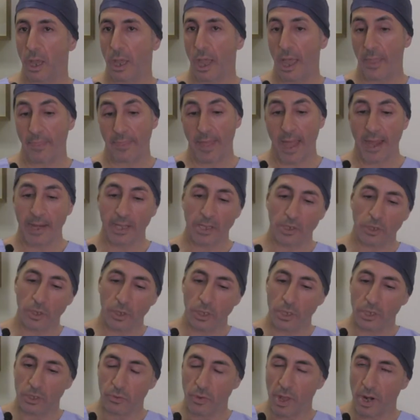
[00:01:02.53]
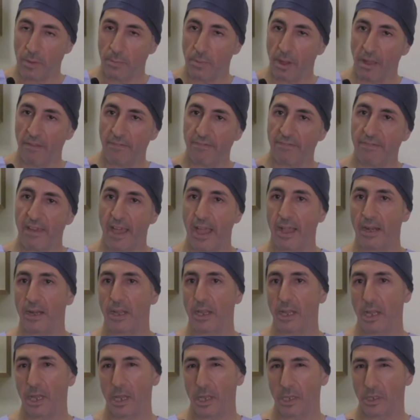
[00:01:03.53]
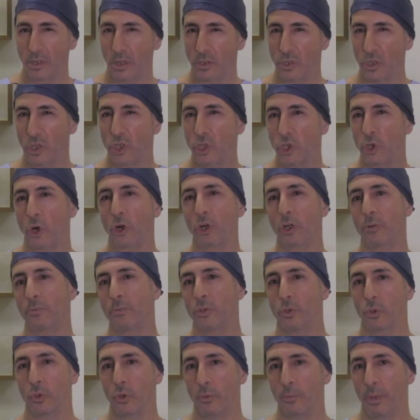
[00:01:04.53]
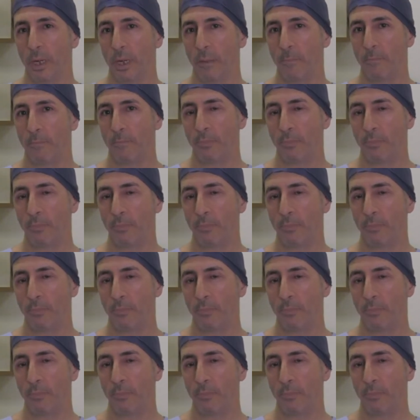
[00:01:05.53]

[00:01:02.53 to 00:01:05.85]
and that in turn is surrounded by fat. So it's a shock absorber.